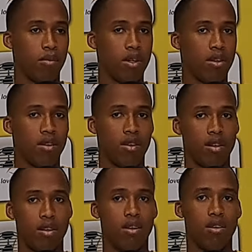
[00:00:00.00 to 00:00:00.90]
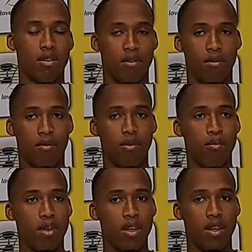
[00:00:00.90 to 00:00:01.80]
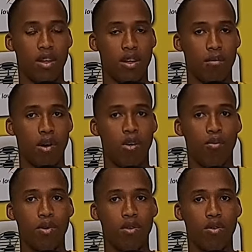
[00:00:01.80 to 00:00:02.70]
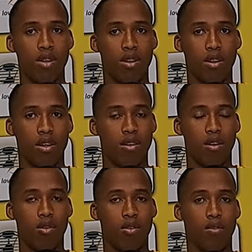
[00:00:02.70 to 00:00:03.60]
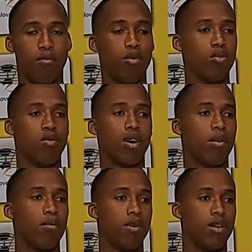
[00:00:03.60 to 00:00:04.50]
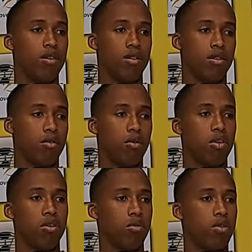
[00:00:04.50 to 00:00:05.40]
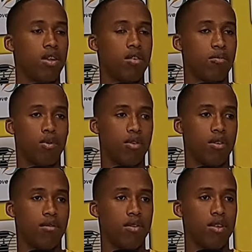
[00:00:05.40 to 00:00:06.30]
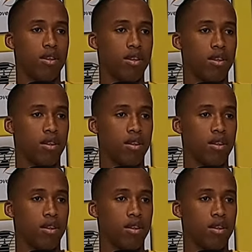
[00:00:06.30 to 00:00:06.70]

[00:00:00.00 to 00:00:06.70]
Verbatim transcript: But uh, for me, in my opinion, that there's a lot of more to come, and only good things, positive things.